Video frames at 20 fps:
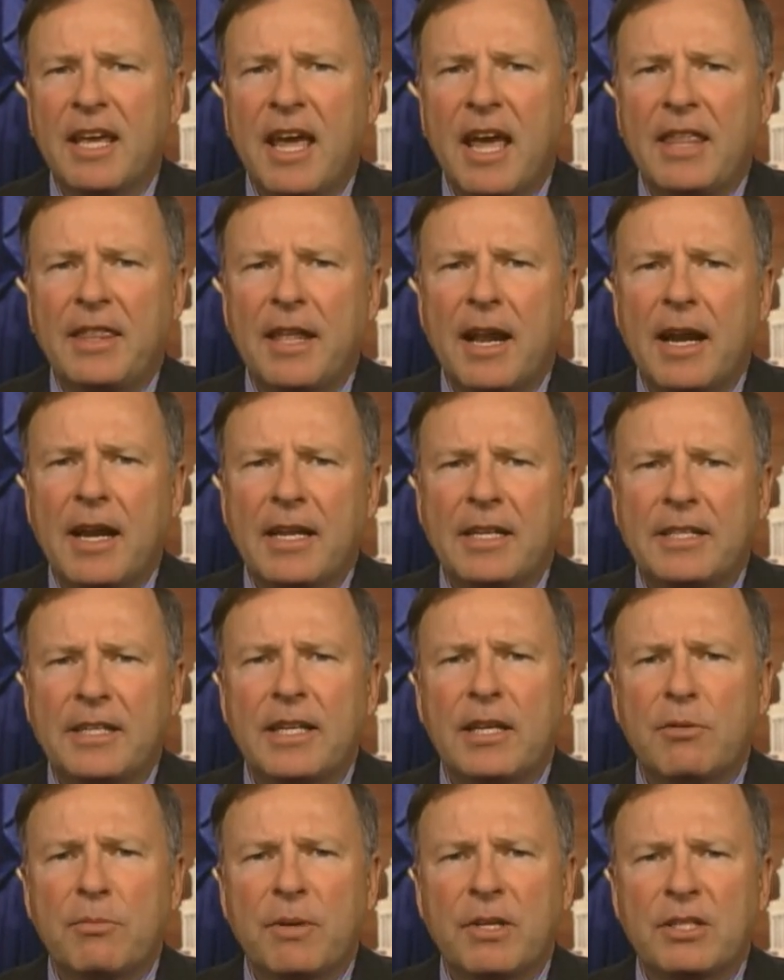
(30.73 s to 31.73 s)
And that
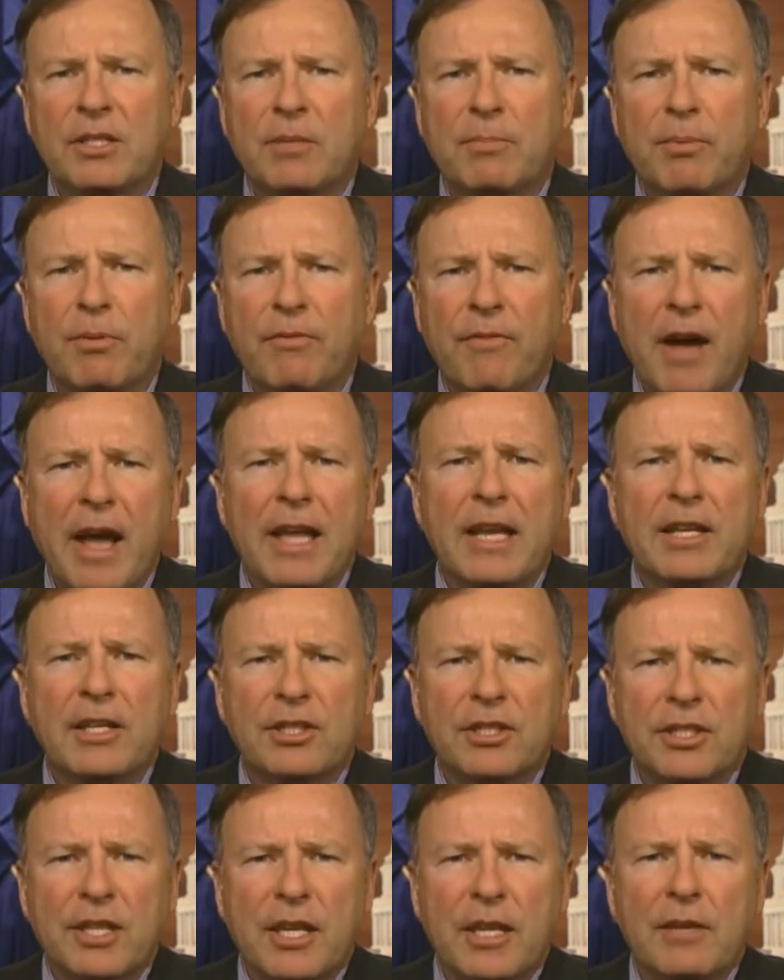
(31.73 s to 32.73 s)
idea was to provide
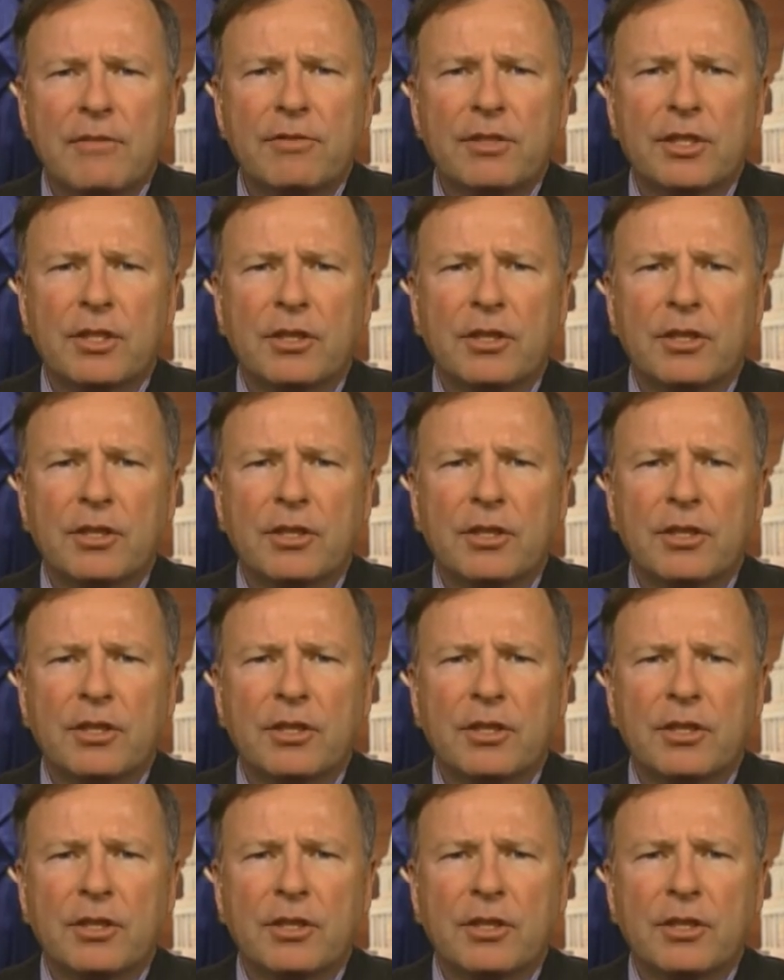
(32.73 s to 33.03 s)
incentives